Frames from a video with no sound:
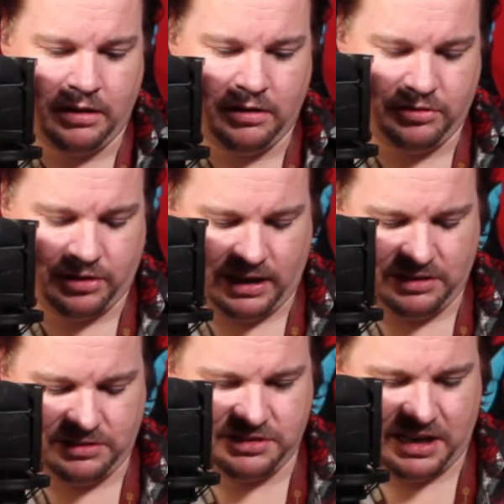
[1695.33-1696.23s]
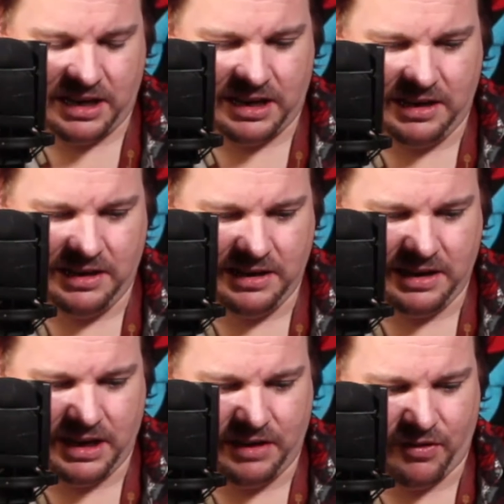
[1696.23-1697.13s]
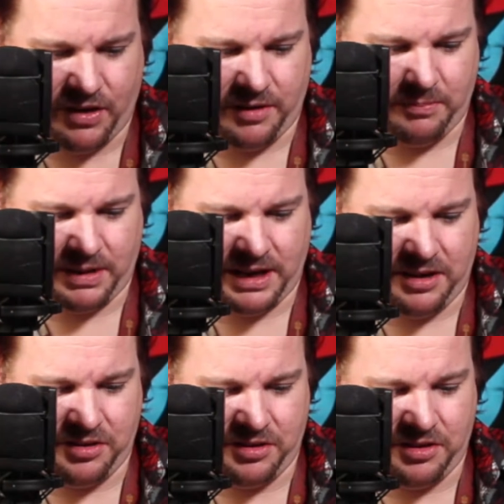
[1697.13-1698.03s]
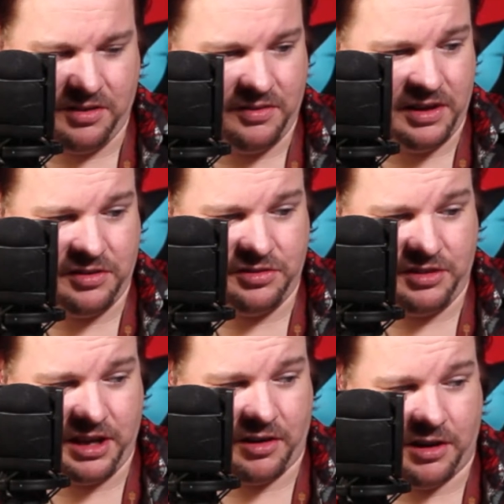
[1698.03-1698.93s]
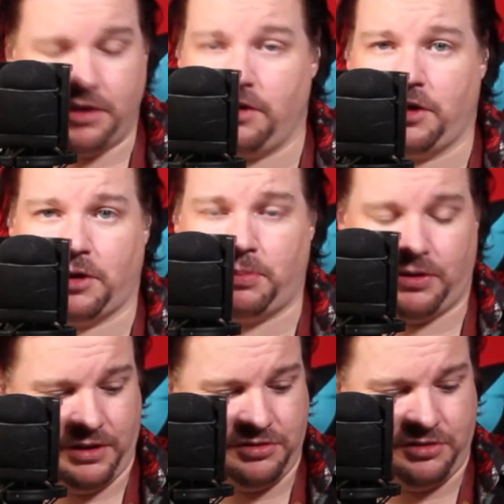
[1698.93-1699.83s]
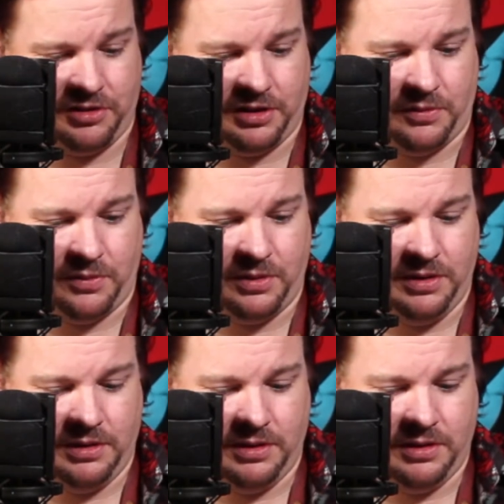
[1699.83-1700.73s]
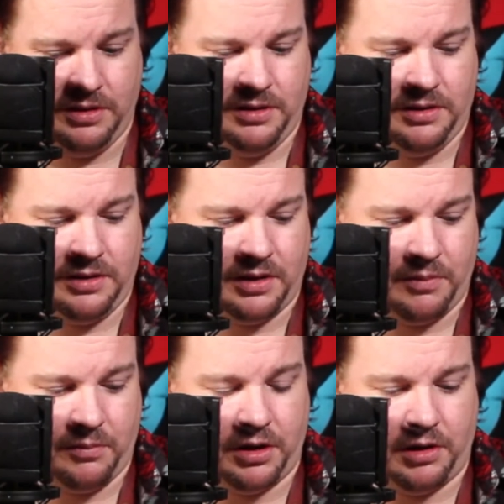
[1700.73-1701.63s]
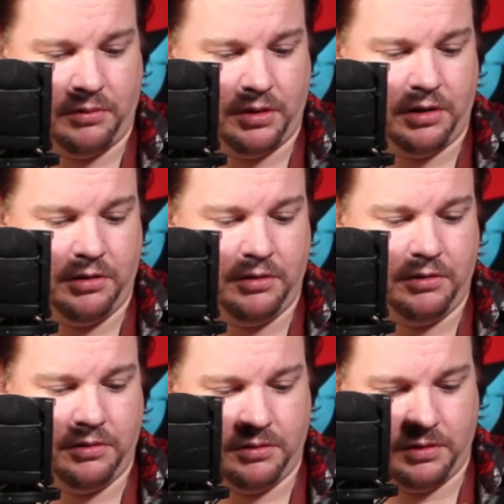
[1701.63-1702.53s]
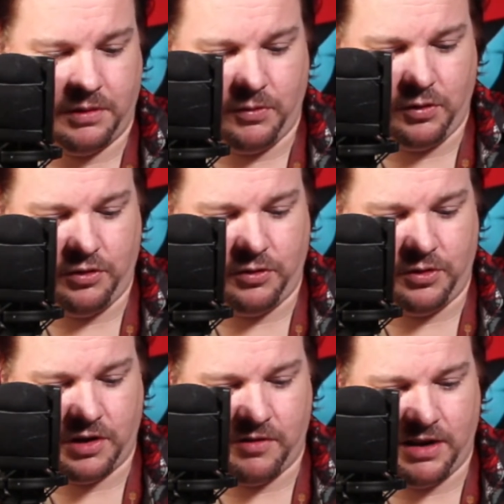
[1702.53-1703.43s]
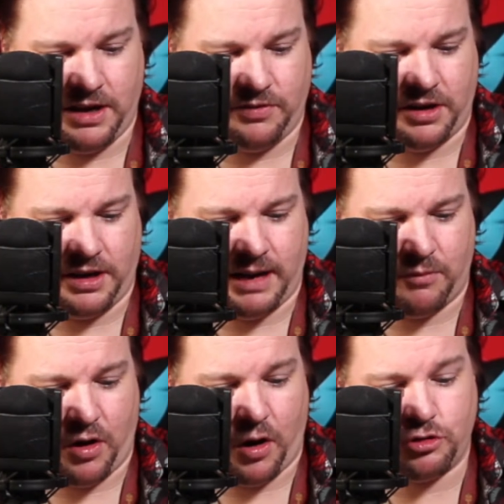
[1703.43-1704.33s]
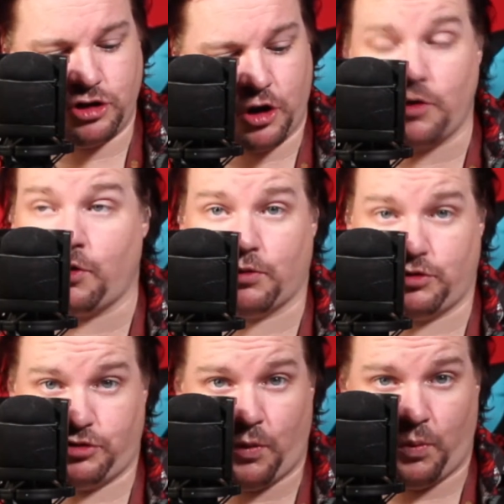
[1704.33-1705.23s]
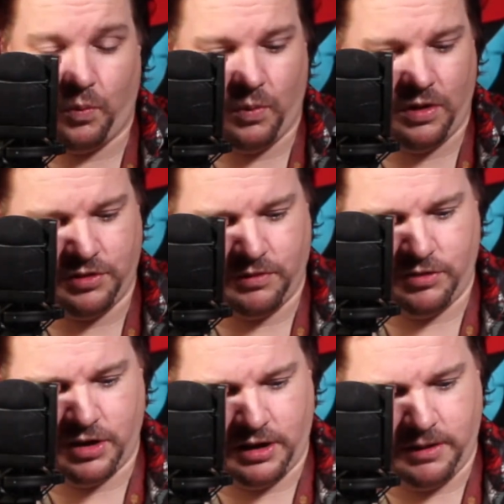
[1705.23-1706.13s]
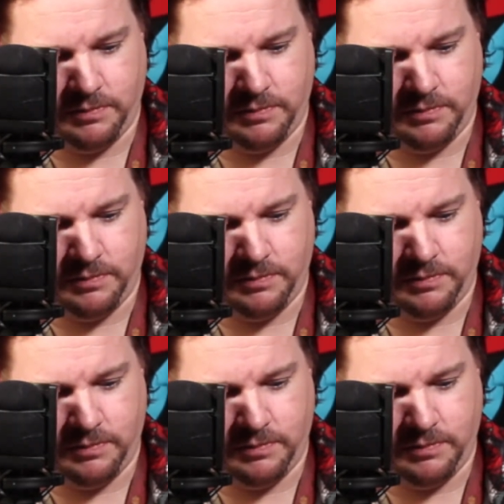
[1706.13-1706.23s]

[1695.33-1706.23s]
So let's see if I can place this sticker upon this tile. I'm not gonna do it directly under the camera. I'll show you the result once I've done it.